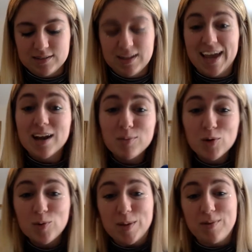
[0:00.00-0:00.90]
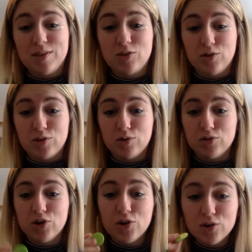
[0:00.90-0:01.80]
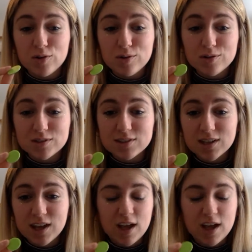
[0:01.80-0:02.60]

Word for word: animal, maybe these are little turtles.